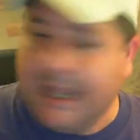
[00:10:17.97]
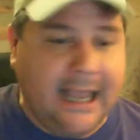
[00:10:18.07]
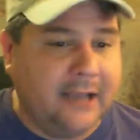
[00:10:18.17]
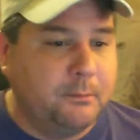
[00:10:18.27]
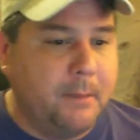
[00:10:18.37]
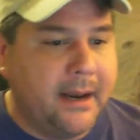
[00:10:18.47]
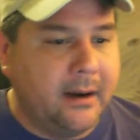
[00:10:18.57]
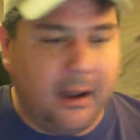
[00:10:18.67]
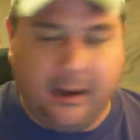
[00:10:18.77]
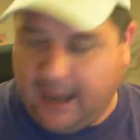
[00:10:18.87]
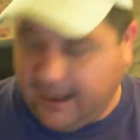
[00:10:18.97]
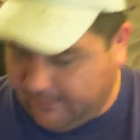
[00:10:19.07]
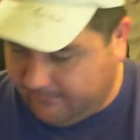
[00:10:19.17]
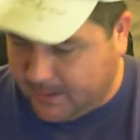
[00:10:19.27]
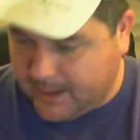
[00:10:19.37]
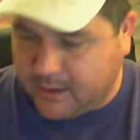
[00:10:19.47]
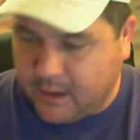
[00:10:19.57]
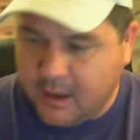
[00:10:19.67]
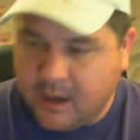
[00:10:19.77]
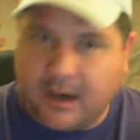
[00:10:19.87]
it has been, I have been